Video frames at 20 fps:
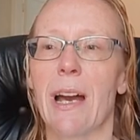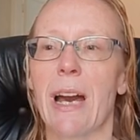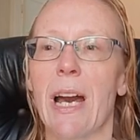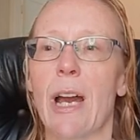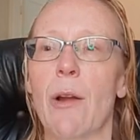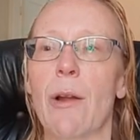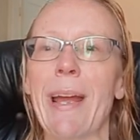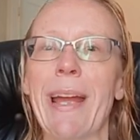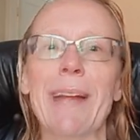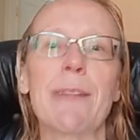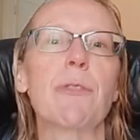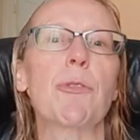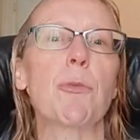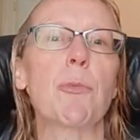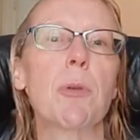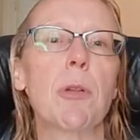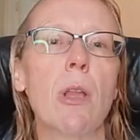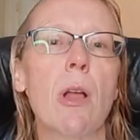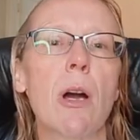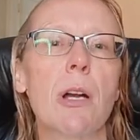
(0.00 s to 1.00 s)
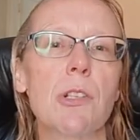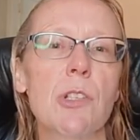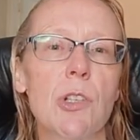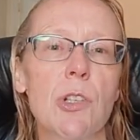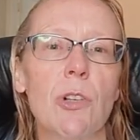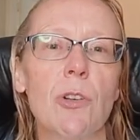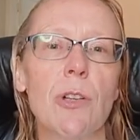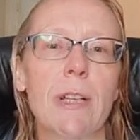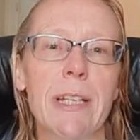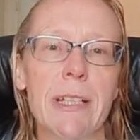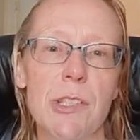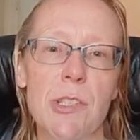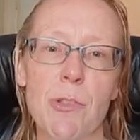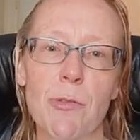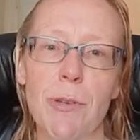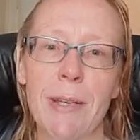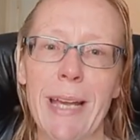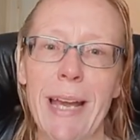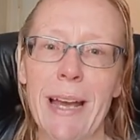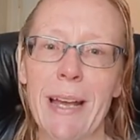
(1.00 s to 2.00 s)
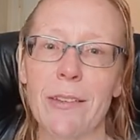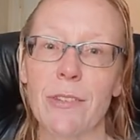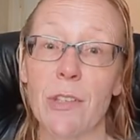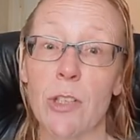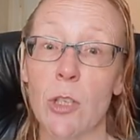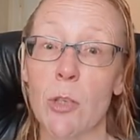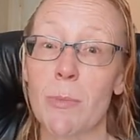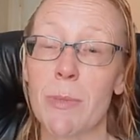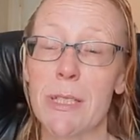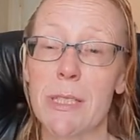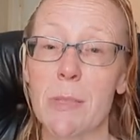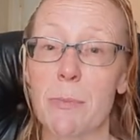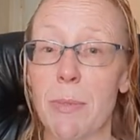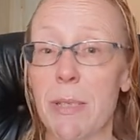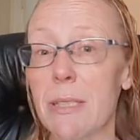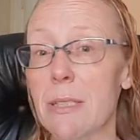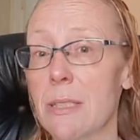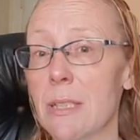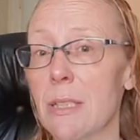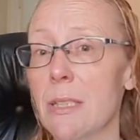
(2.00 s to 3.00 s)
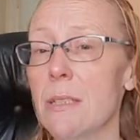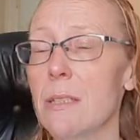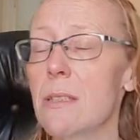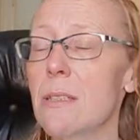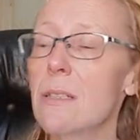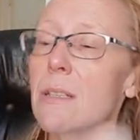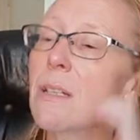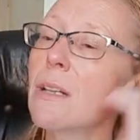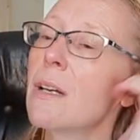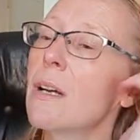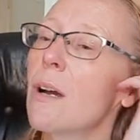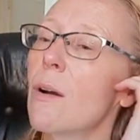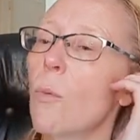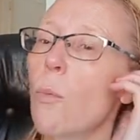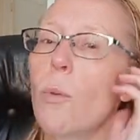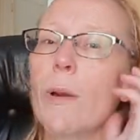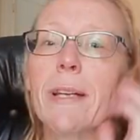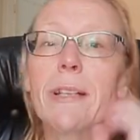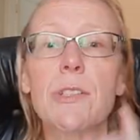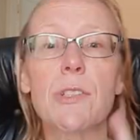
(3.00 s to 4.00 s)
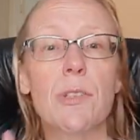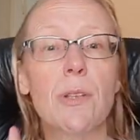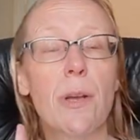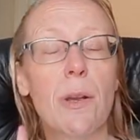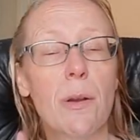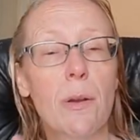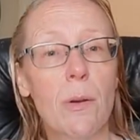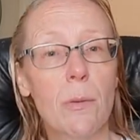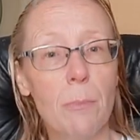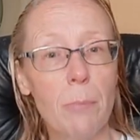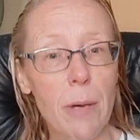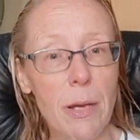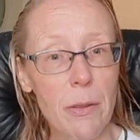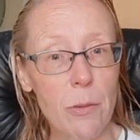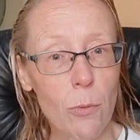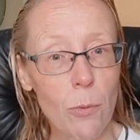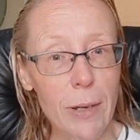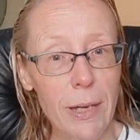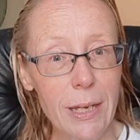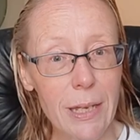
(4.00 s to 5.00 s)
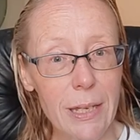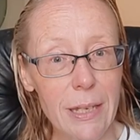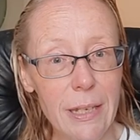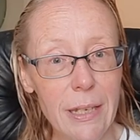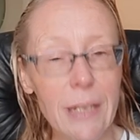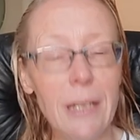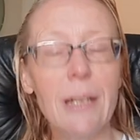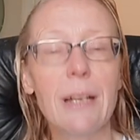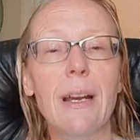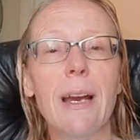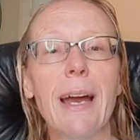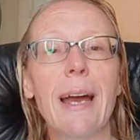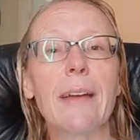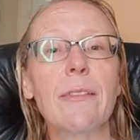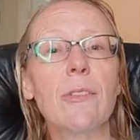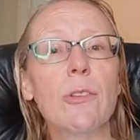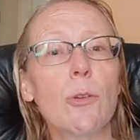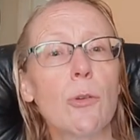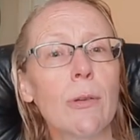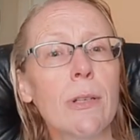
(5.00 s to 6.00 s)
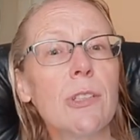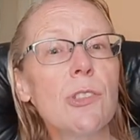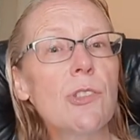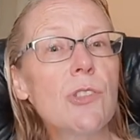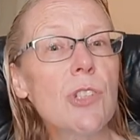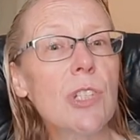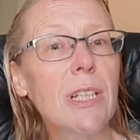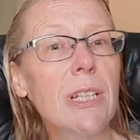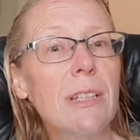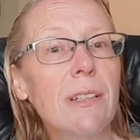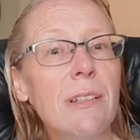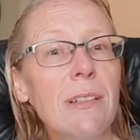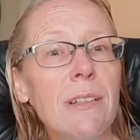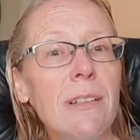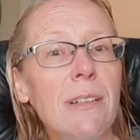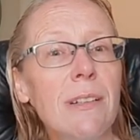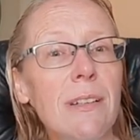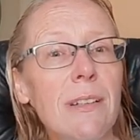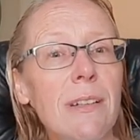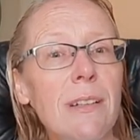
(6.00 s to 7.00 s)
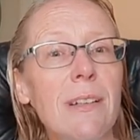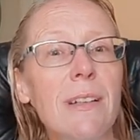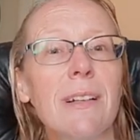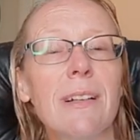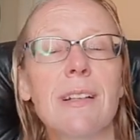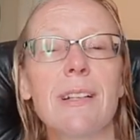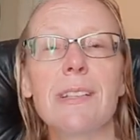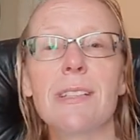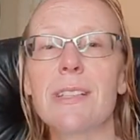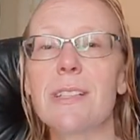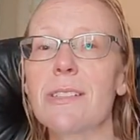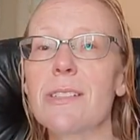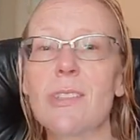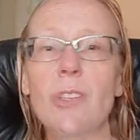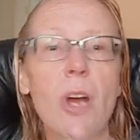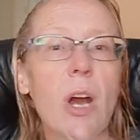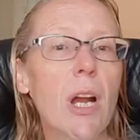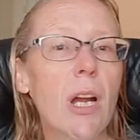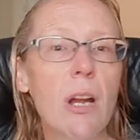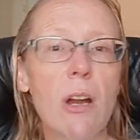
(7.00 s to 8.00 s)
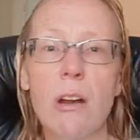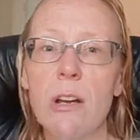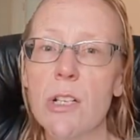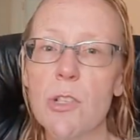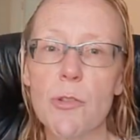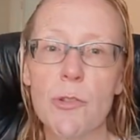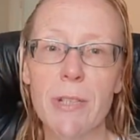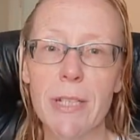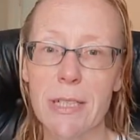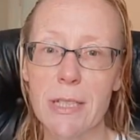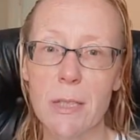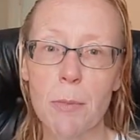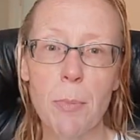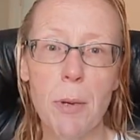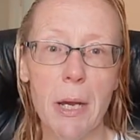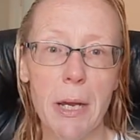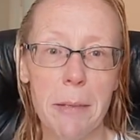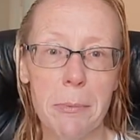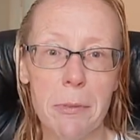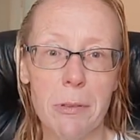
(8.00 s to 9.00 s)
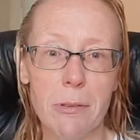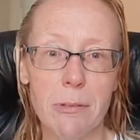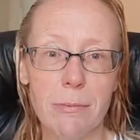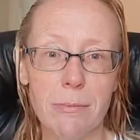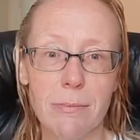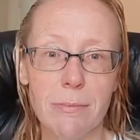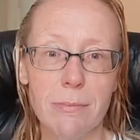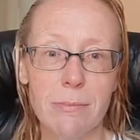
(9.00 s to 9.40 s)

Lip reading: our anthropological history as a human species, which, by the way, as a Christian, does not contradict the Bible.